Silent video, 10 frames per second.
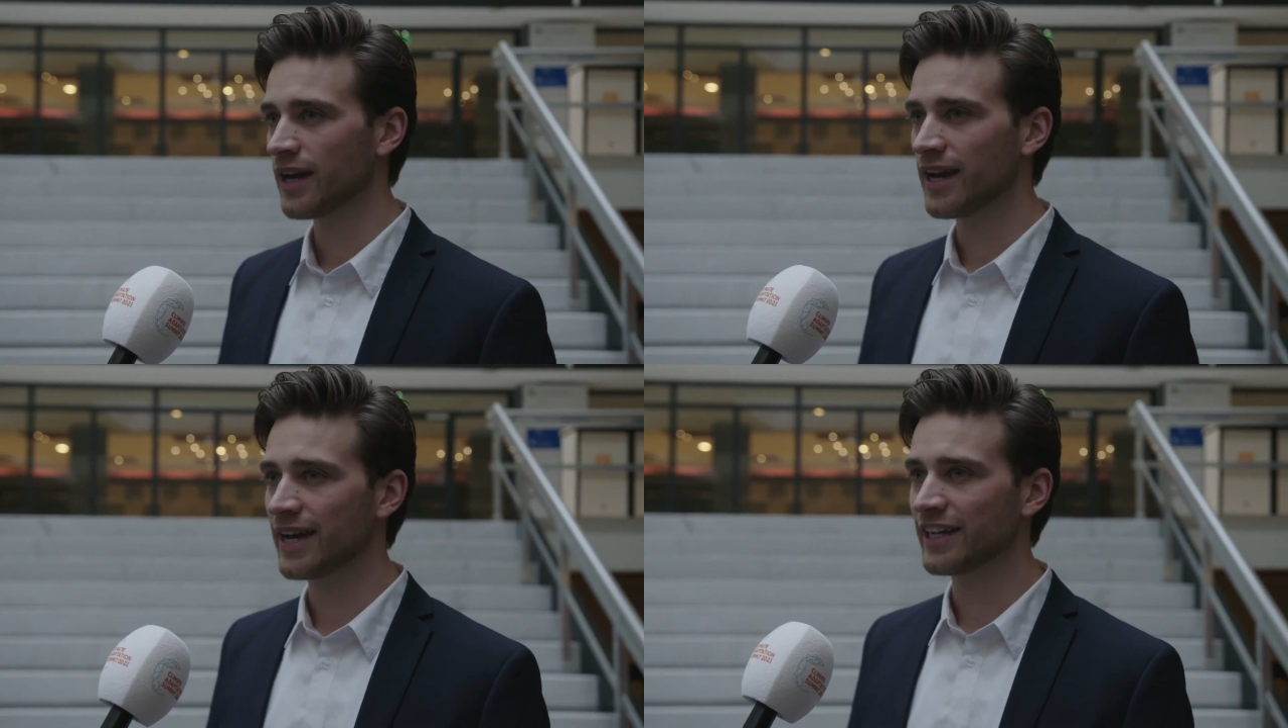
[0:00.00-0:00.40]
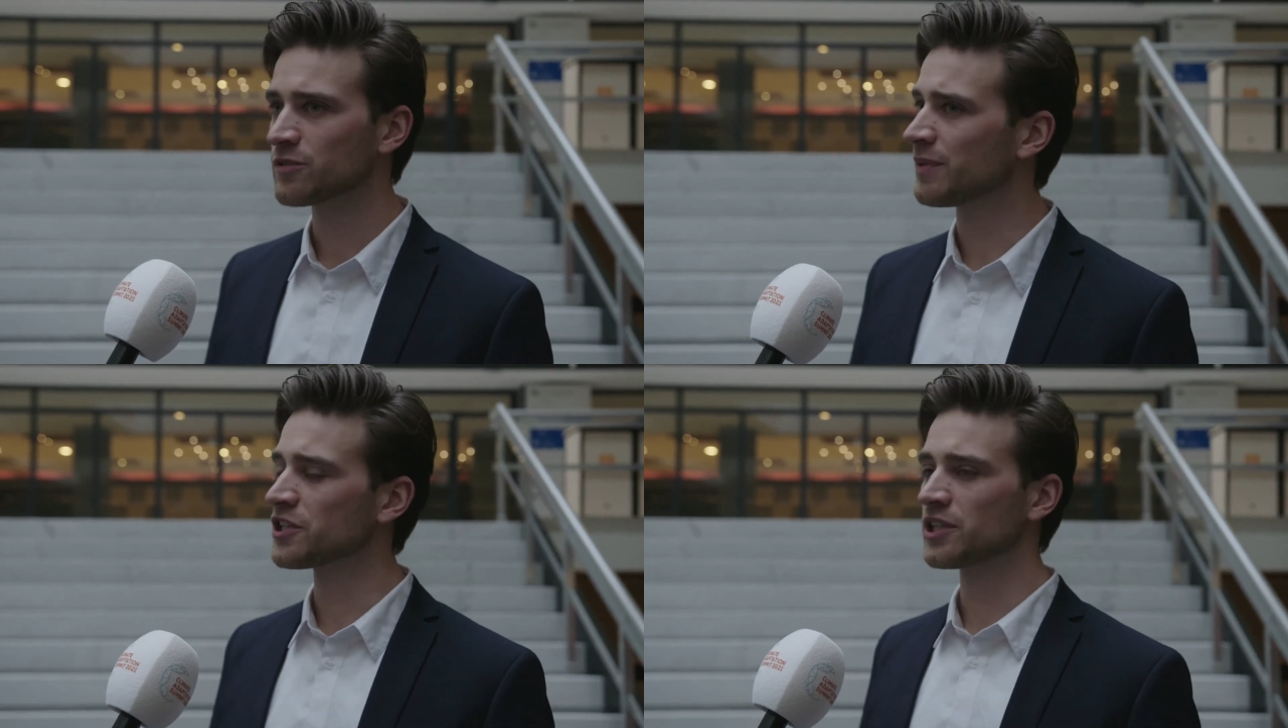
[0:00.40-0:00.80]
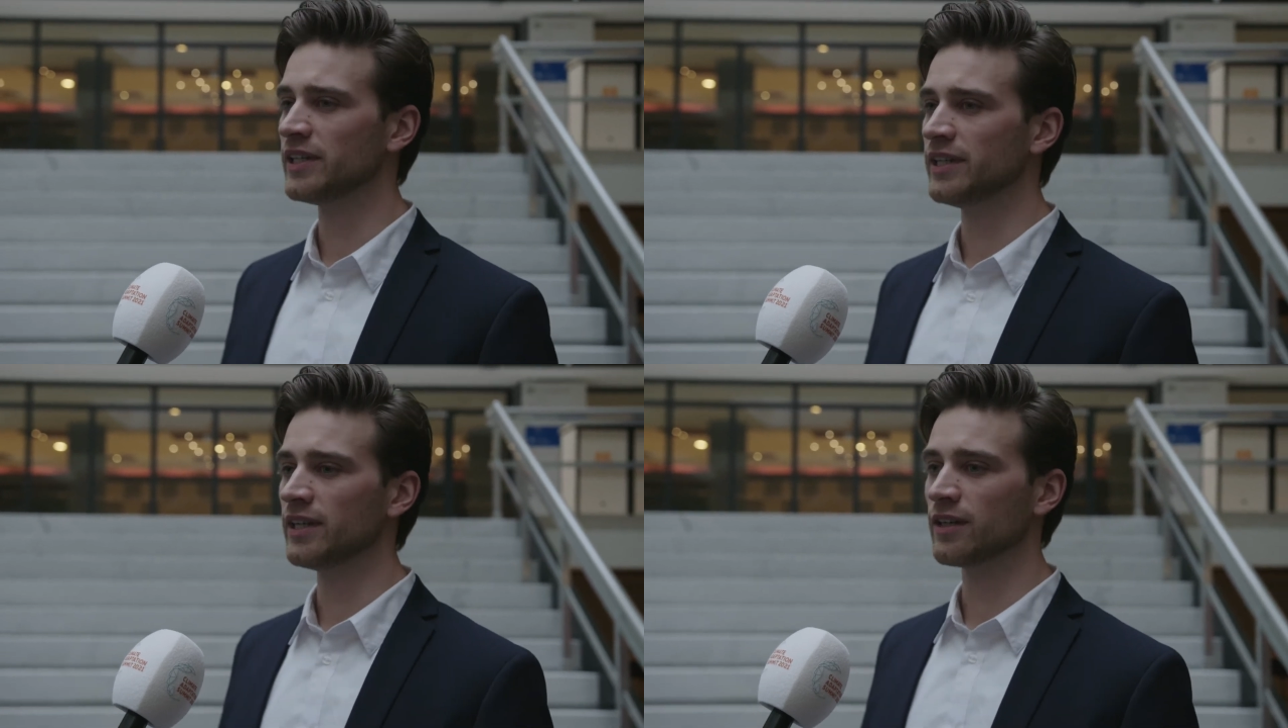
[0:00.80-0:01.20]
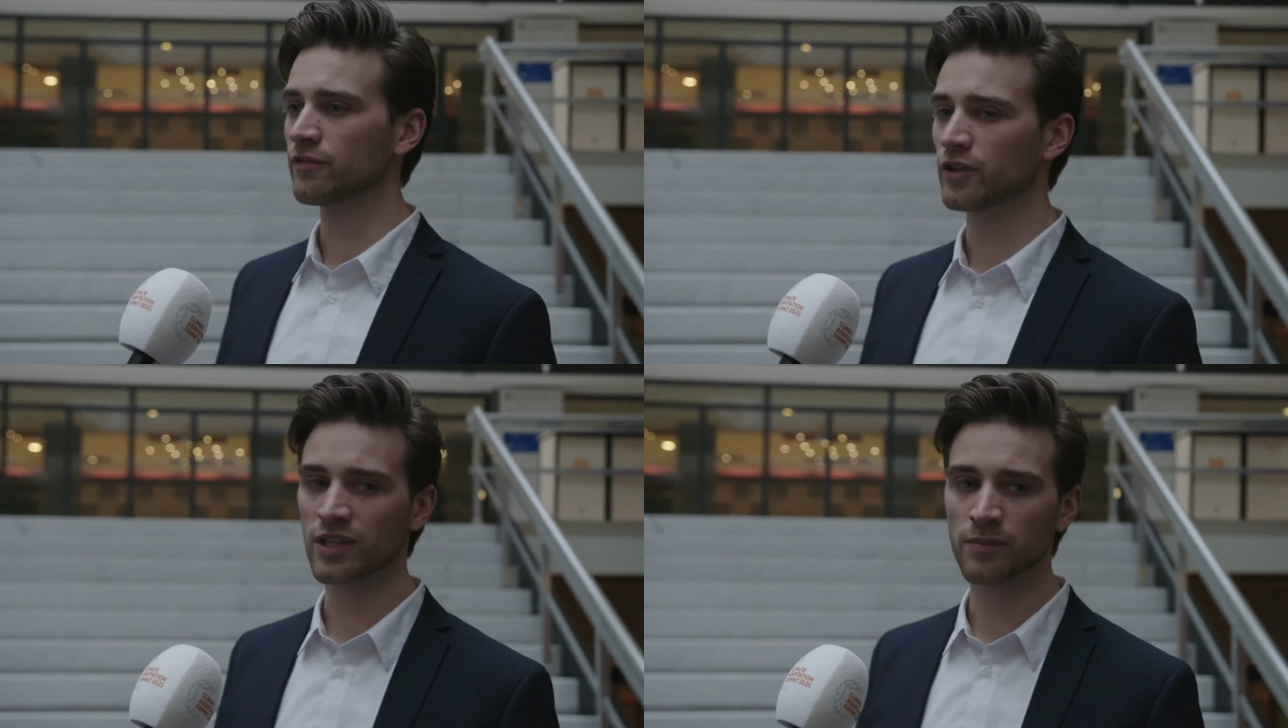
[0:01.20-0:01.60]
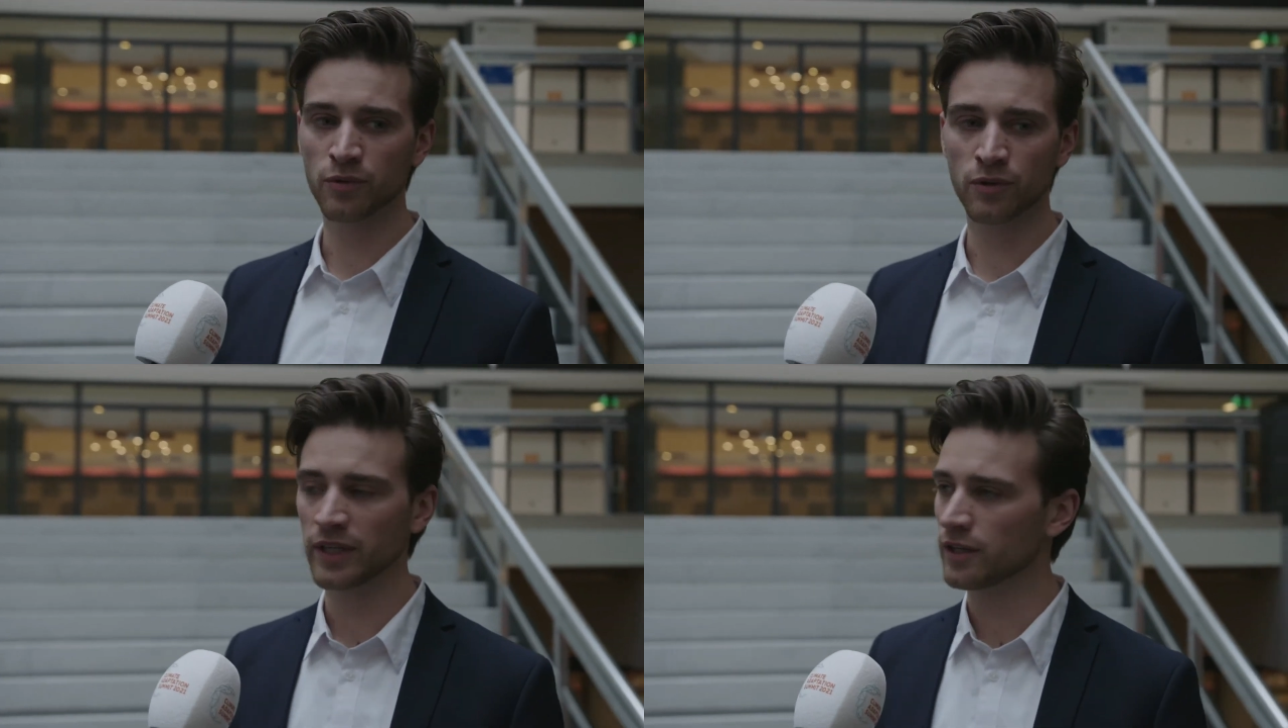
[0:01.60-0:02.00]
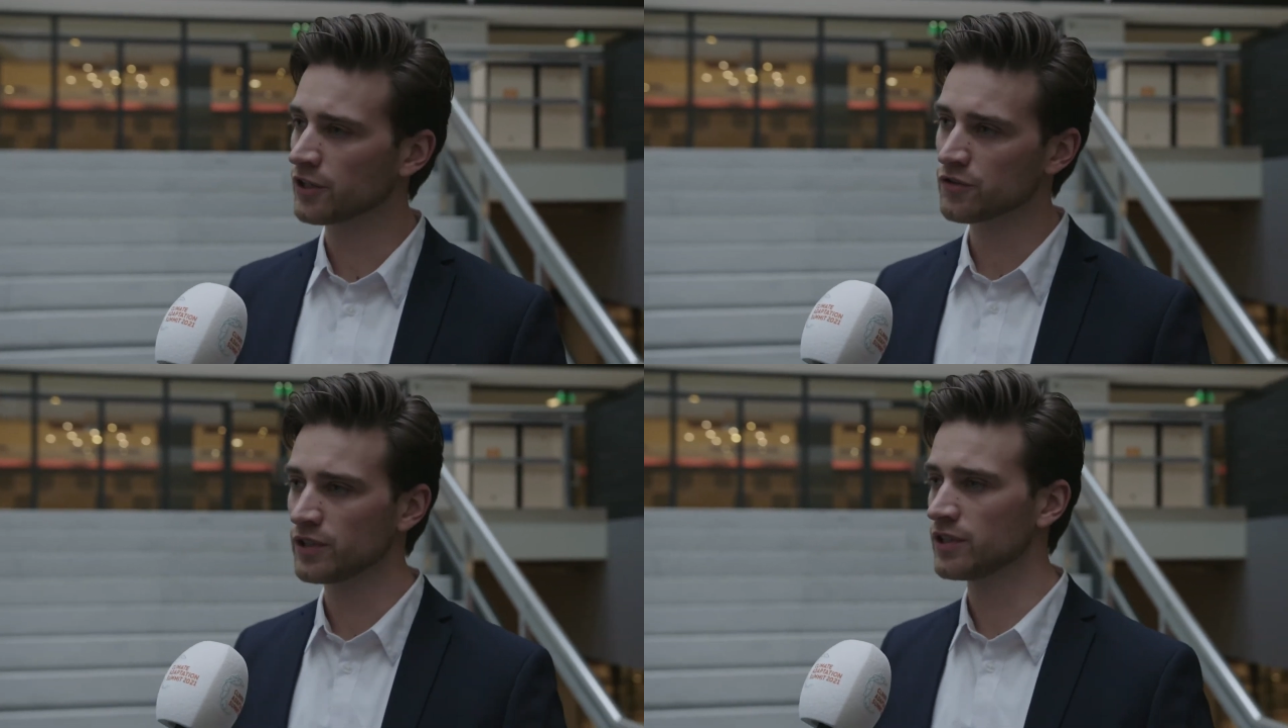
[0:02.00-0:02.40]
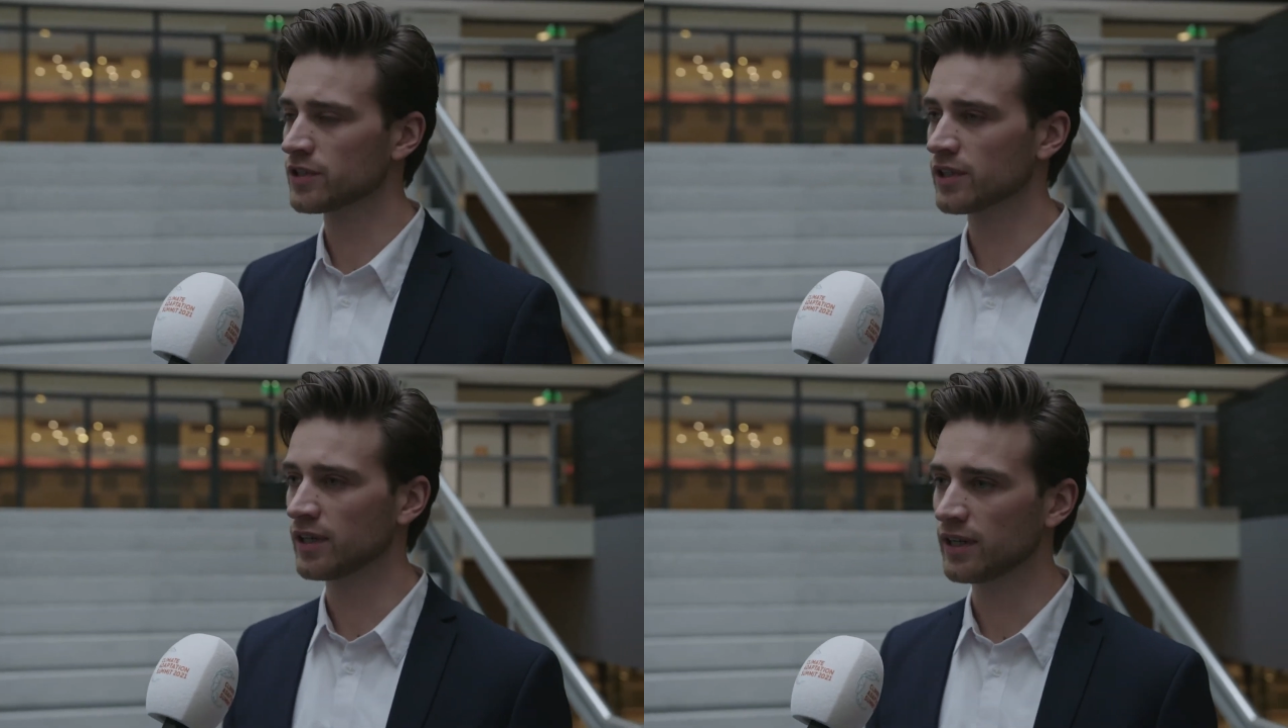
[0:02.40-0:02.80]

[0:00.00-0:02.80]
And especially, for example, in countries,